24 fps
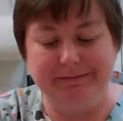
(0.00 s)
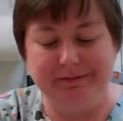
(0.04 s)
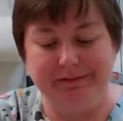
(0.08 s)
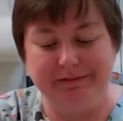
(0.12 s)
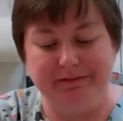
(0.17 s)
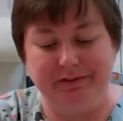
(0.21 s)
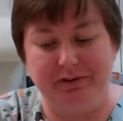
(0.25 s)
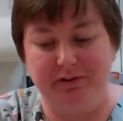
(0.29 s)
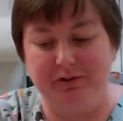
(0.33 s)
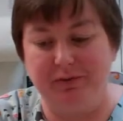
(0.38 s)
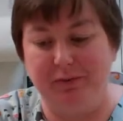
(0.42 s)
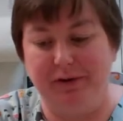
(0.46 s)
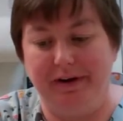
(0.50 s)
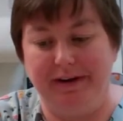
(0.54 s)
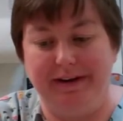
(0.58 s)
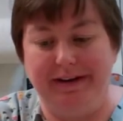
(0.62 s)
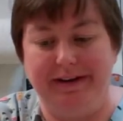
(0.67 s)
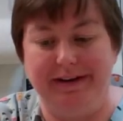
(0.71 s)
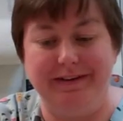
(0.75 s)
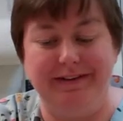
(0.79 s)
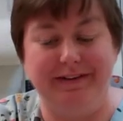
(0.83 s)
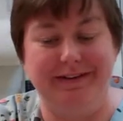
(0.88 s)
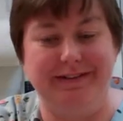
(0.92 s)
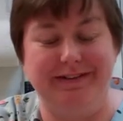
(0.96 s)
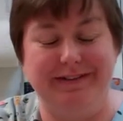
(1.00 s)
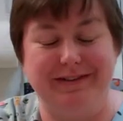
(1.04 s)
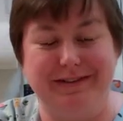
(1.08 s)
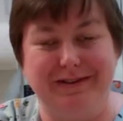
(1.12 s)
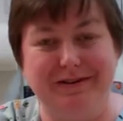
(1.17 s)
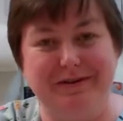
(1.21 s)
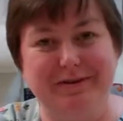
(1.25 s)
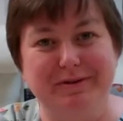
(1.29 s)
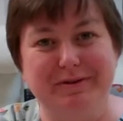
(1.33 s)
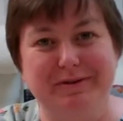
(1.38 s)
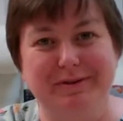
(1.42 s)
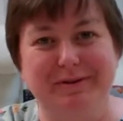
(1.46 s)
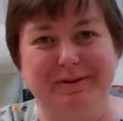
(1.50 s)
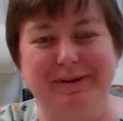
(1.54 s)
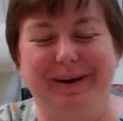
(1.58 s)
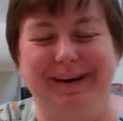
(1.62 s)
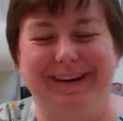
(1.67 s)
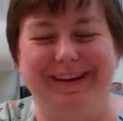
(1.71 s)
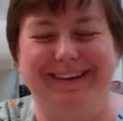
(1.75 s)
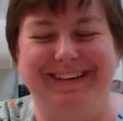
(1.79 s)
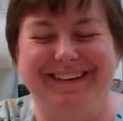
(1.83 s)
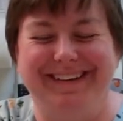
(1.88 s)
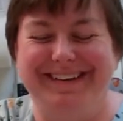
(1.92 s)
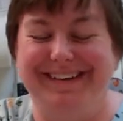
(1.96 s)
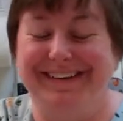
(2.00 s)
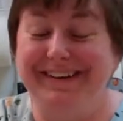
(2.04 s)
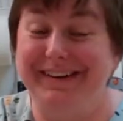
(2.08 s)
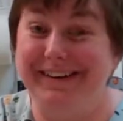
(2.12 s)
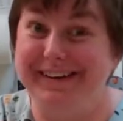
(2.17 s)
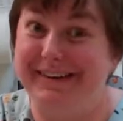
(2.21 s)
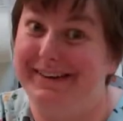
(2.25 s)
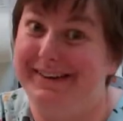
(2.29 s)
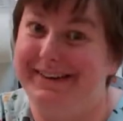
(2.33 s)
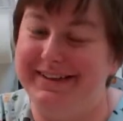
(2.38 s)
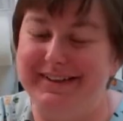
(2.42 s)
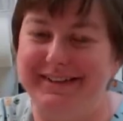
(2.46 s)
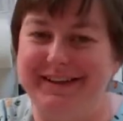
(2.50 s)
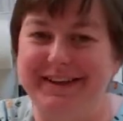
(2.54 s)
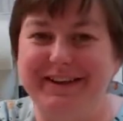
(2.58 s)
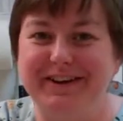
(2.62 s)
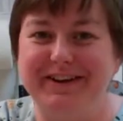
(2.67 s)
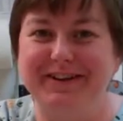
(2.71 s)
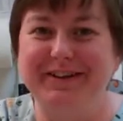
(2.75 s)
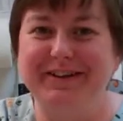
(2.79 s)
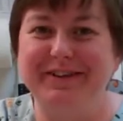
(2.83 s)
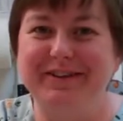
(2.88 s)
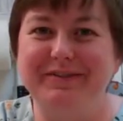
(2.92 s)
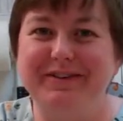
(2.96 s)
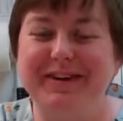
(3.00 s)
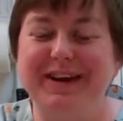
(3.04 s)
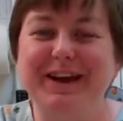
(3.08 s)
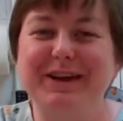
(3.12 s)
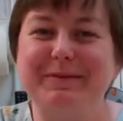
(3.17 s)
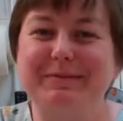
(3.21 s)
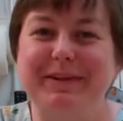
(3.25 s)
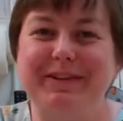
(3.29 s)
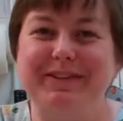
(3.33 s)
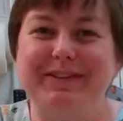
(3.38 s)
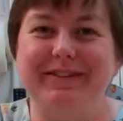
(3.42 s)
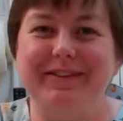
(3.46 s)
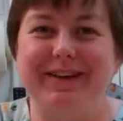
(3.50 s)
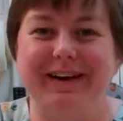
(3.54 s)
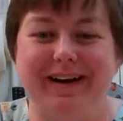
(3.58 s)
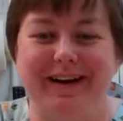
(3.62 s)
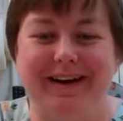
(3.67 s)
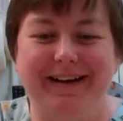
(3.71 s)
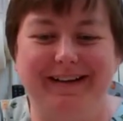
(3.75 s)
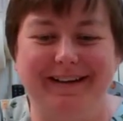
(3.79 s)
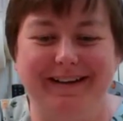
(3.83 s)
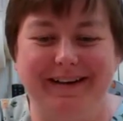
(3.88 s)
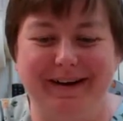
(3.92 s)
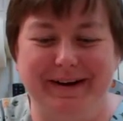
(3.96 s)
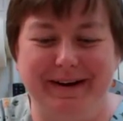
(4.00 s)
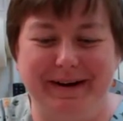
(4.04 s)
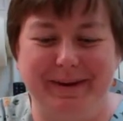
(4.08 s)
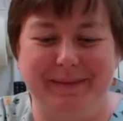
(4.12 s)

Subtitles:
First one is you think you're in the vein, but you're not.